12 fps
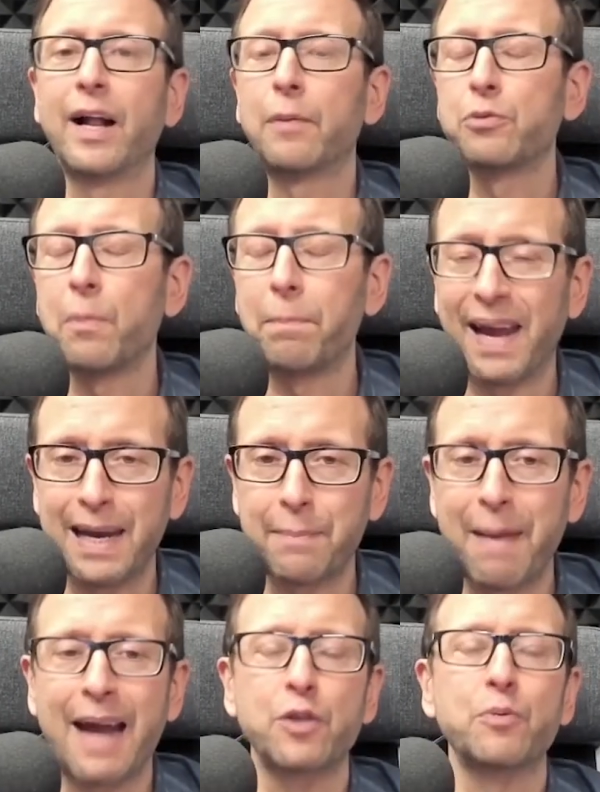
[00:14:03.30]
It helps with pain
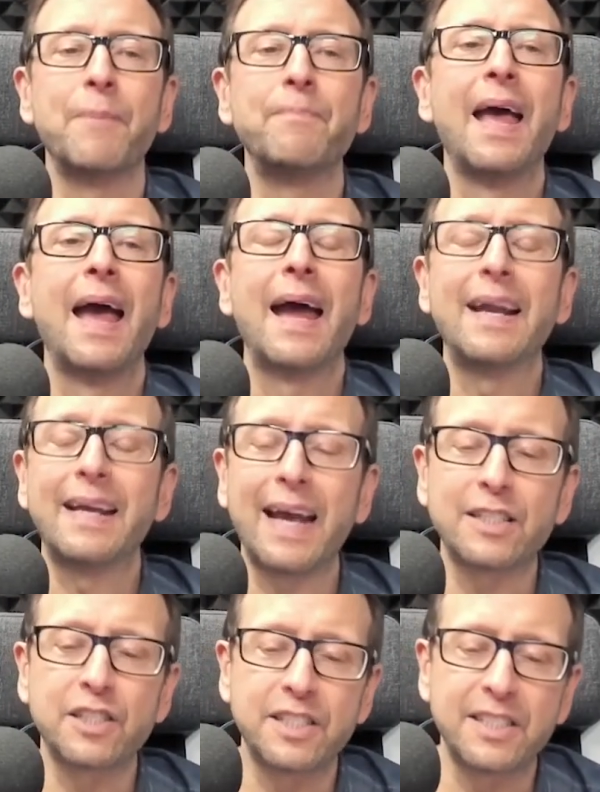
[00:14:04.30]
management. And it
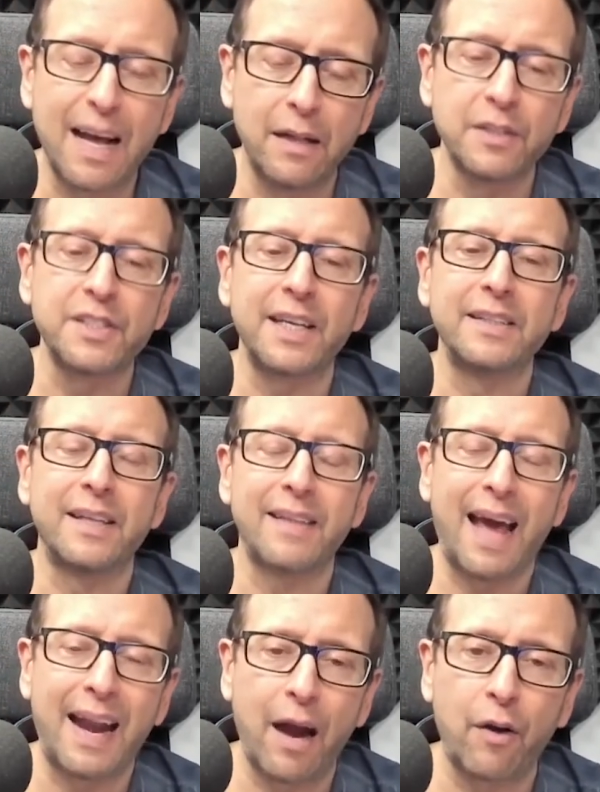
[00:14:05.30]
gets cells into
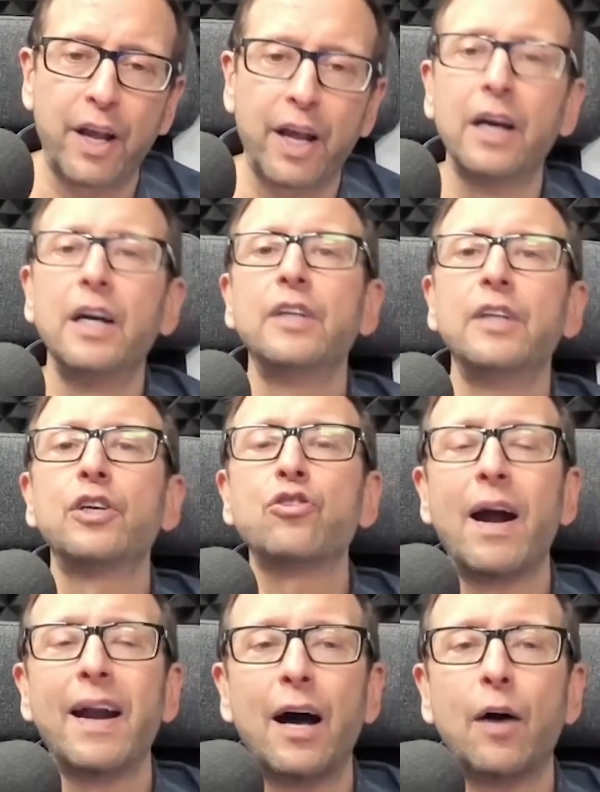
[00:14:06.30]
that area to
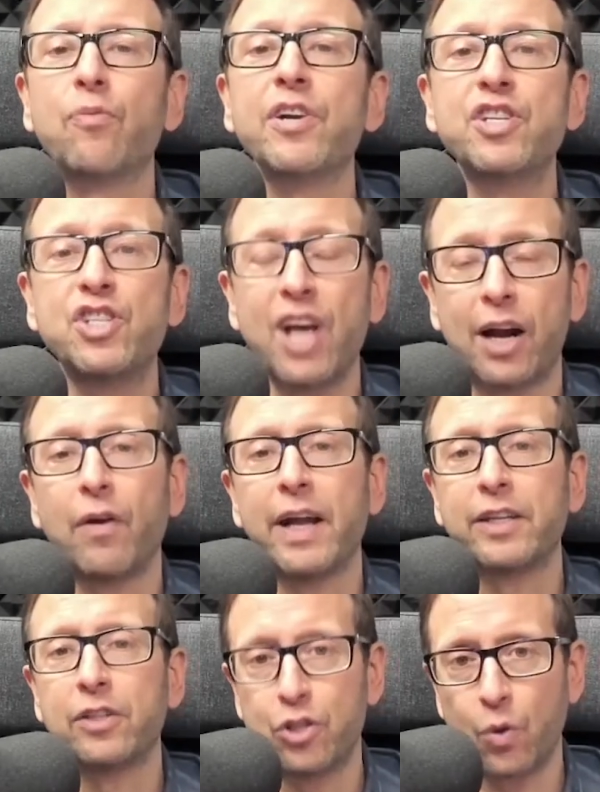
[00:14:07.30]
try to help
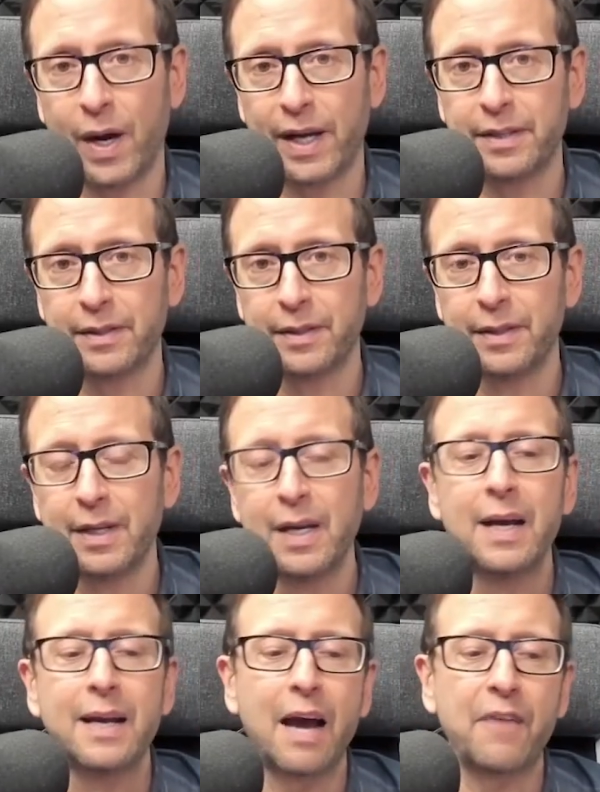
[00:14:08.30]
regenerate the joint.
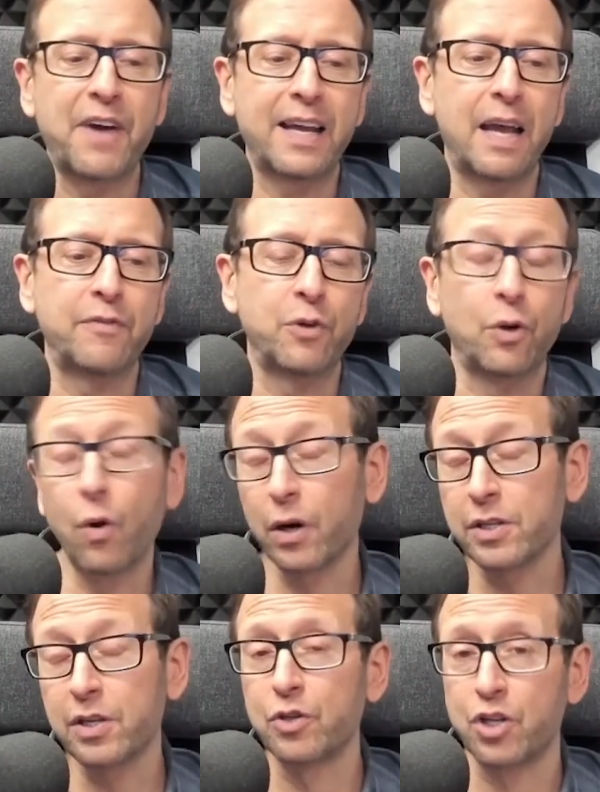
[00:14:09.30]
Now, if I gave you a
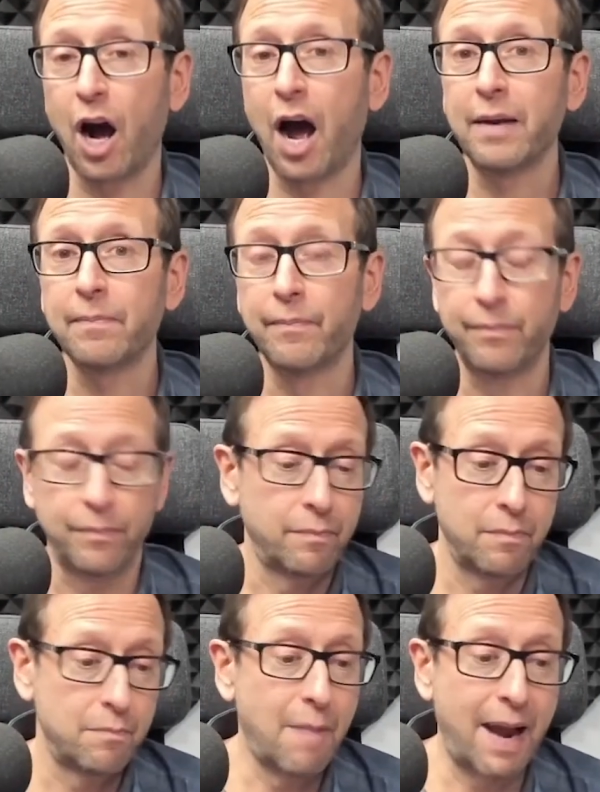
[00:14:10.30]
cortisone shot,
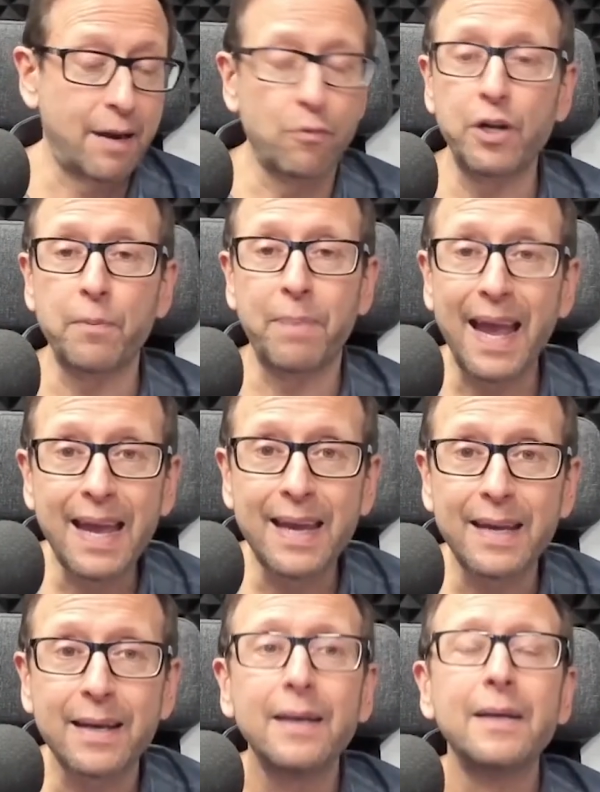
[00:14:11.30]
it might get rid of your
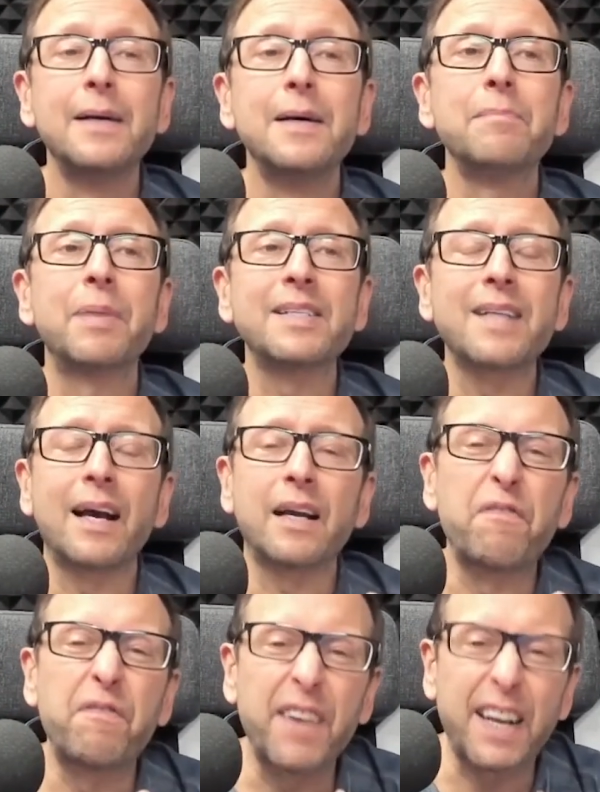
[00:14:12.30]
pain, but it's not
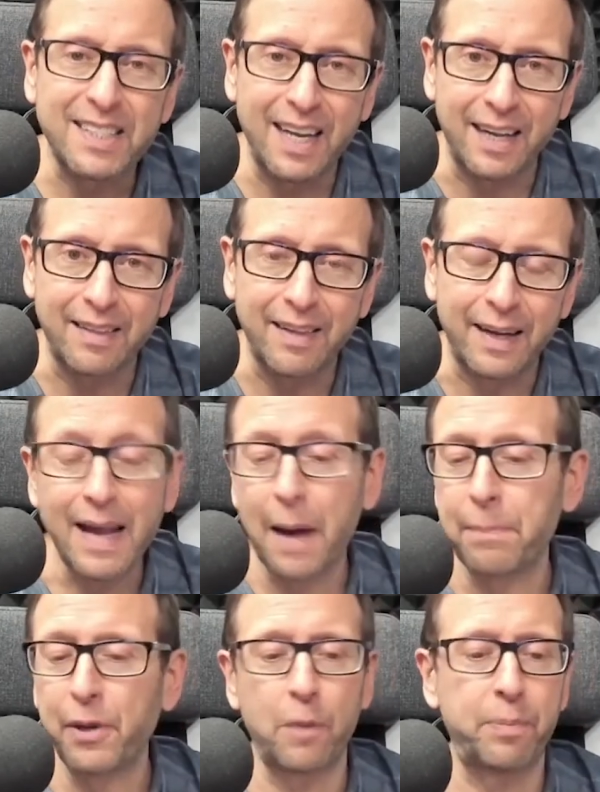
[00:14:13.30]
going to fix anything. Now,
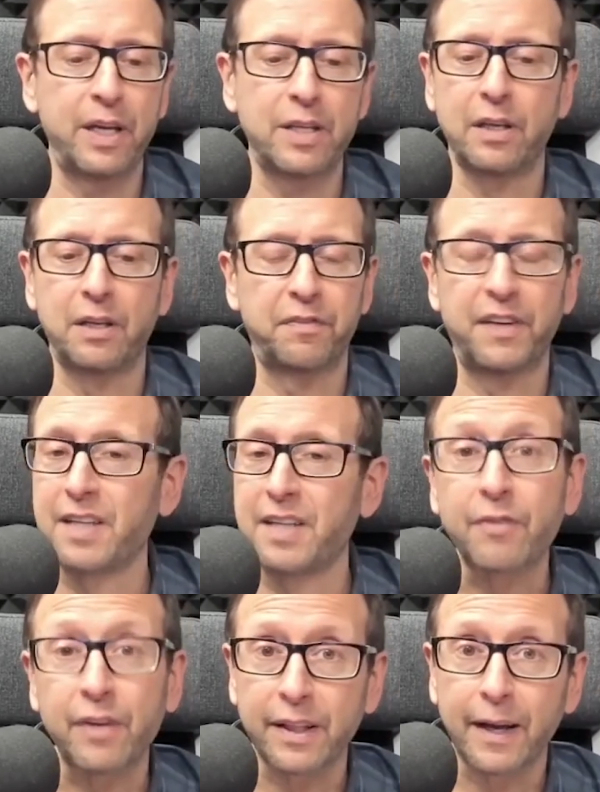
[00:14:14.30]
PRP isn't going to fix
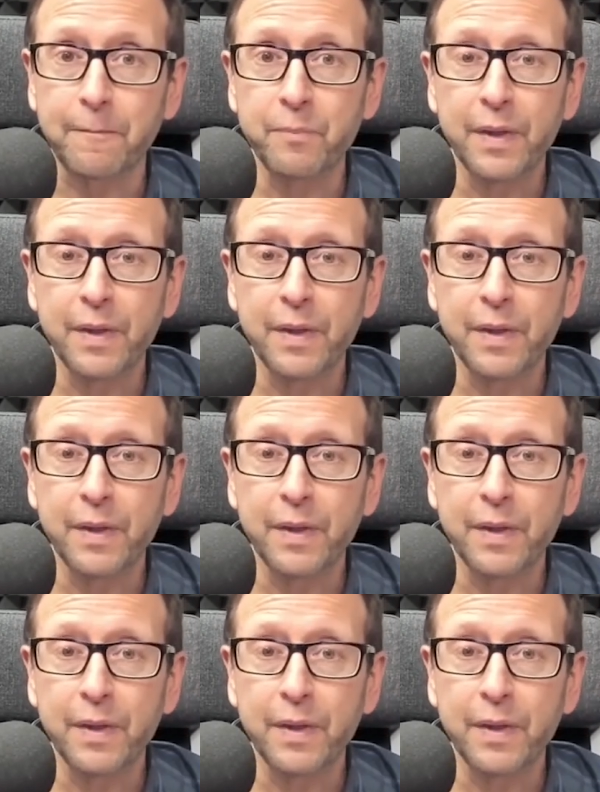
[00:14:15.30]
everything,